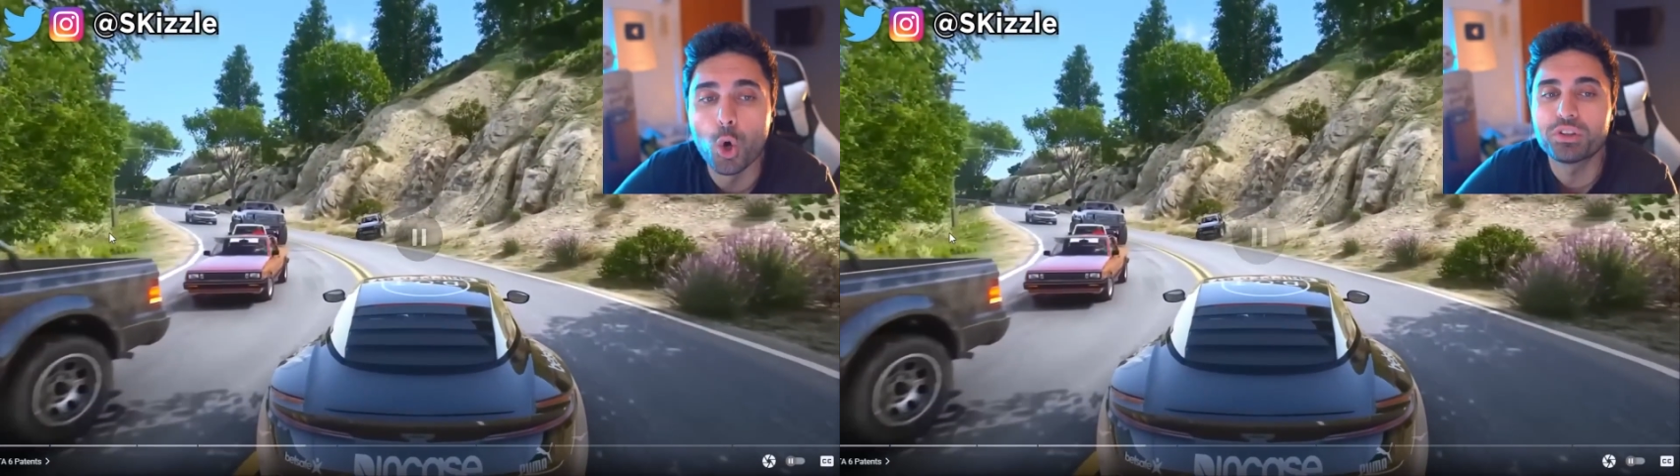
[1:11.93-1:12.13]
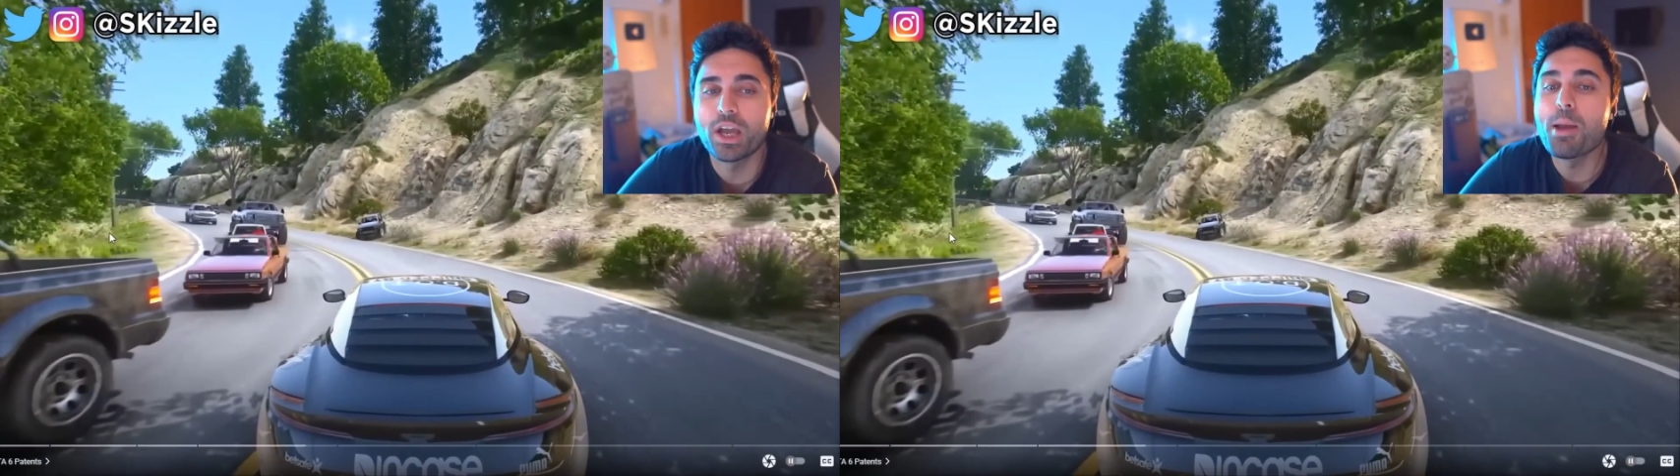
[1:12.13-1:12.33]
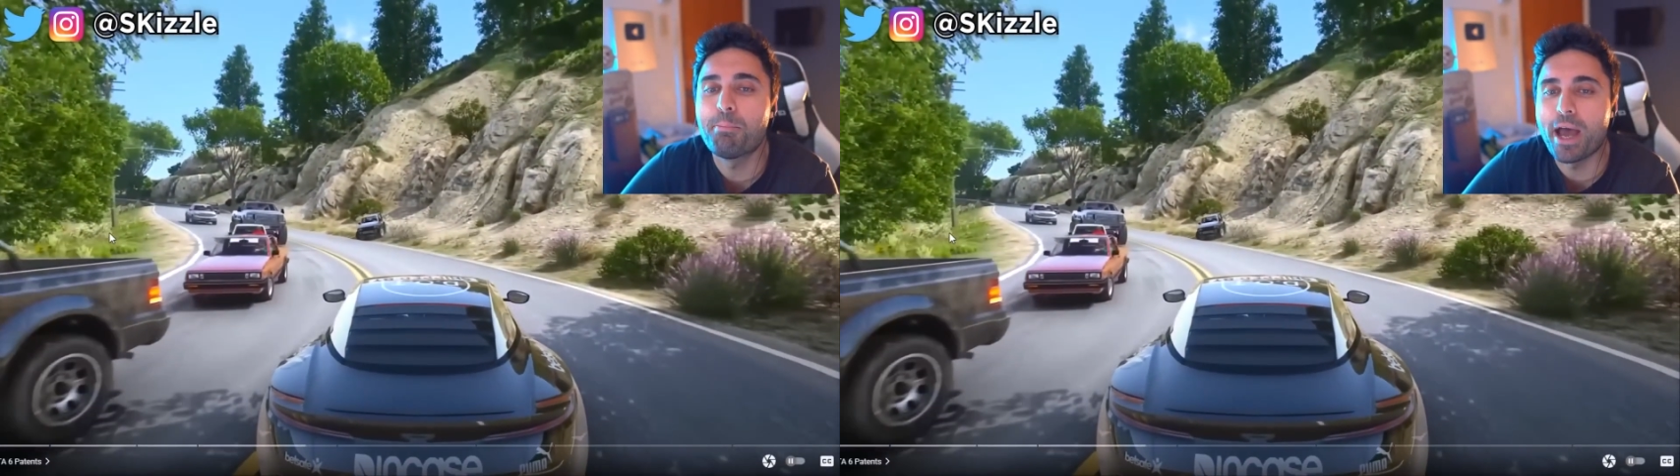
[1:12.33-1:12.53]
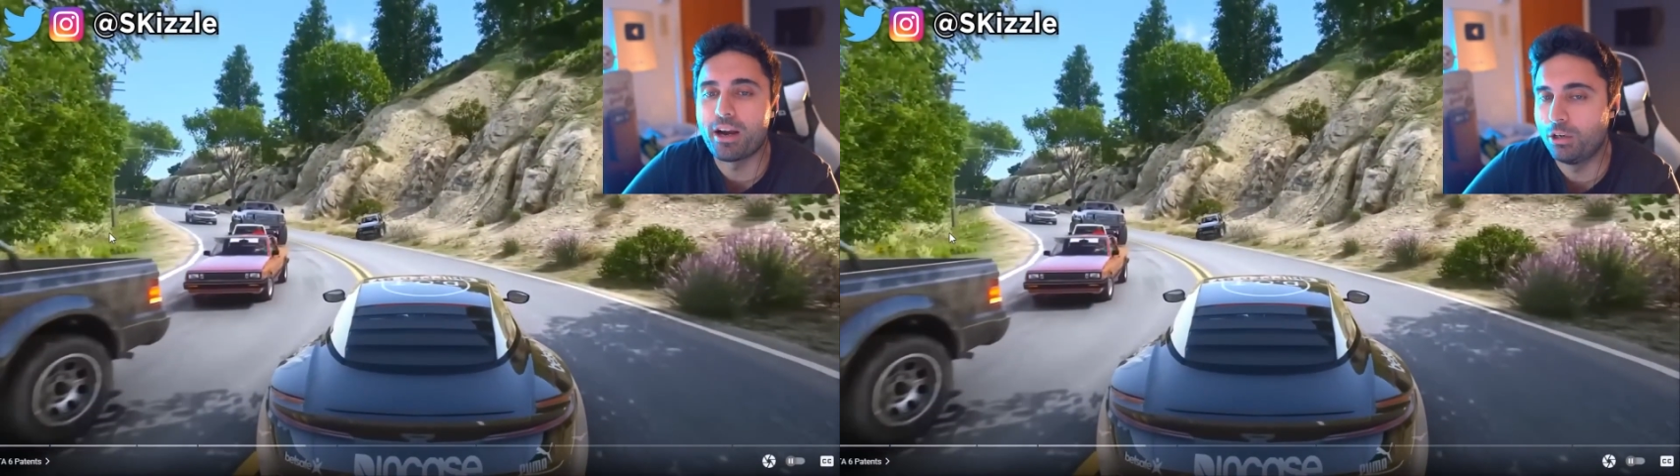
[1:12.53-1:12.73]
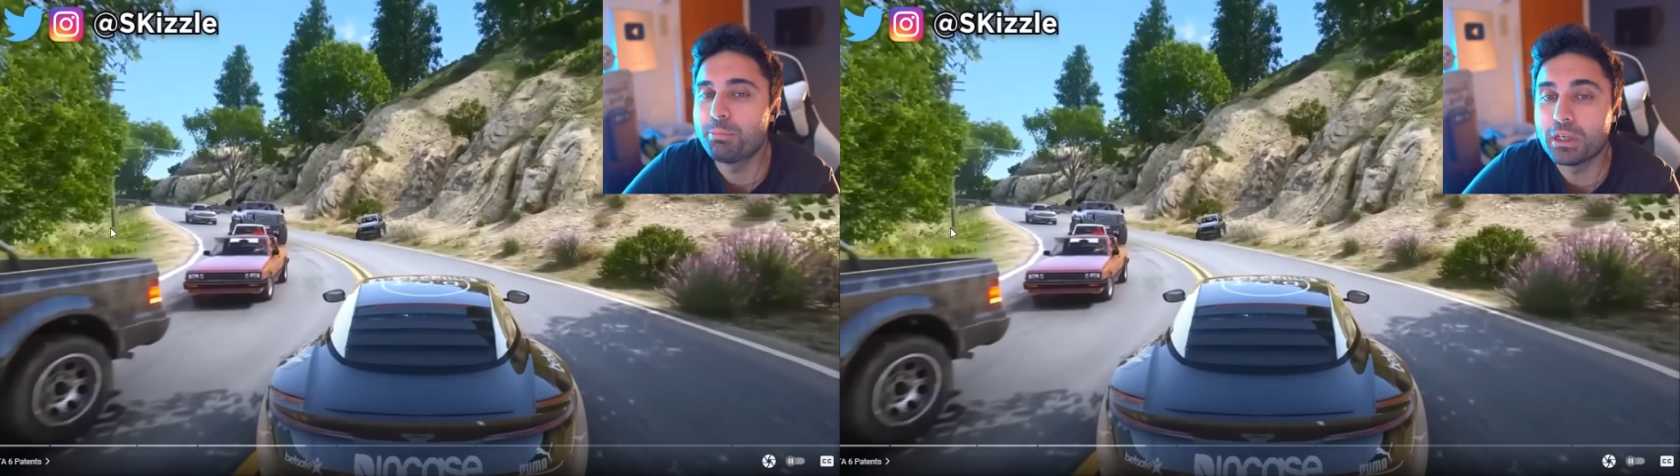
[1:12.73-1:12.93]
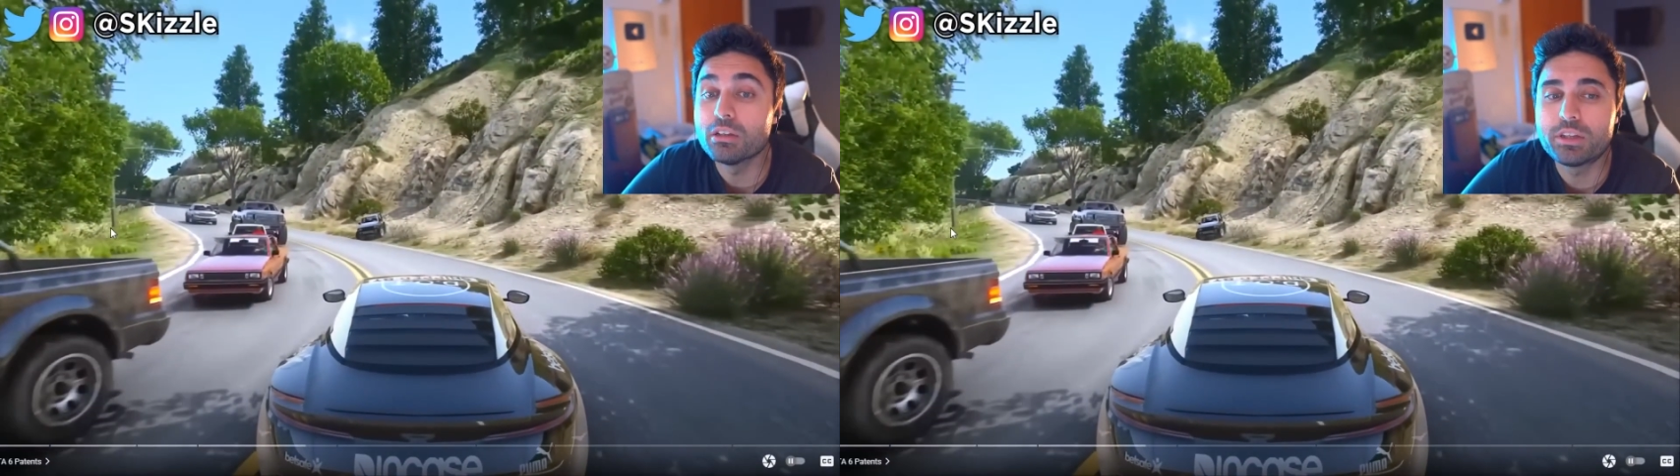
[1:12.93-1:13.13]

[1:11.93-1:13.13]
Oh, they better be.